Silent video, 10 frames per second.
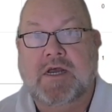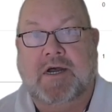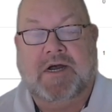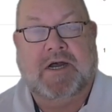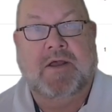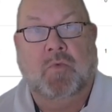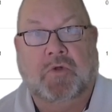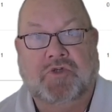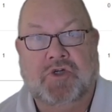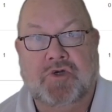and we'll
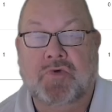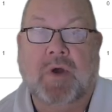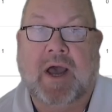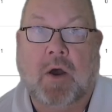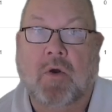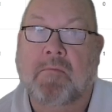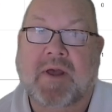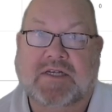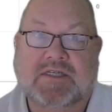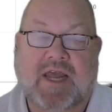do our
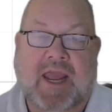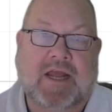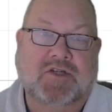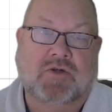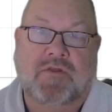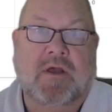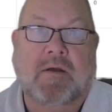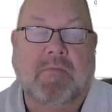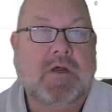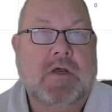best to answer
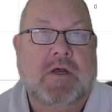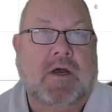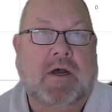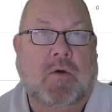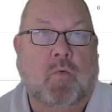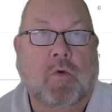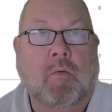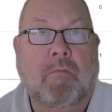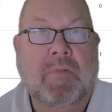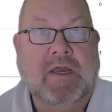them.
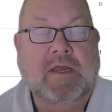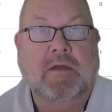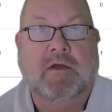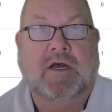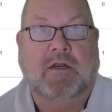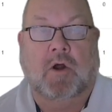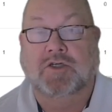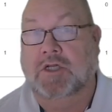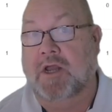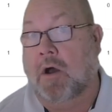We'll be
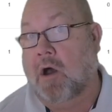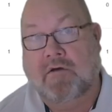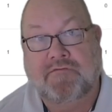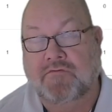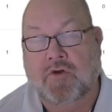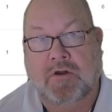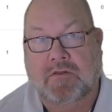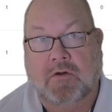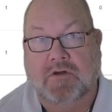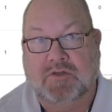largely off during
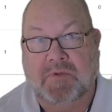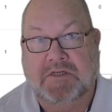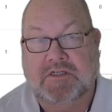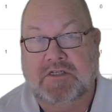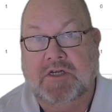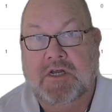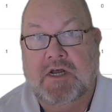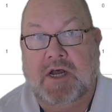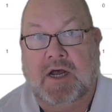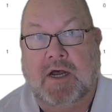the Christmas
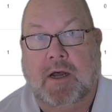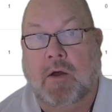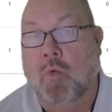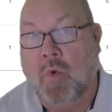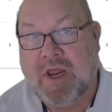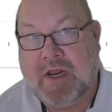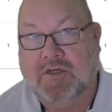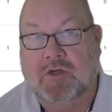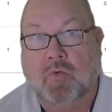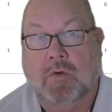week,
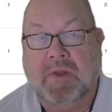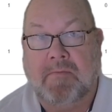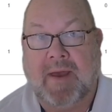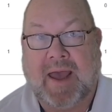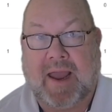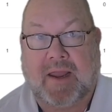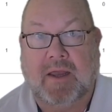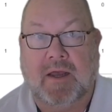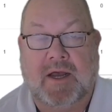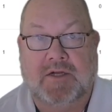so we'll be back
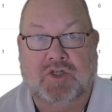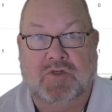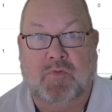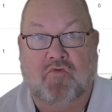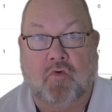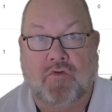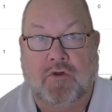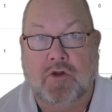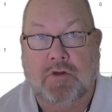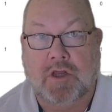just before the
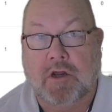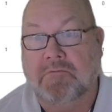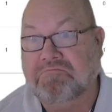new year.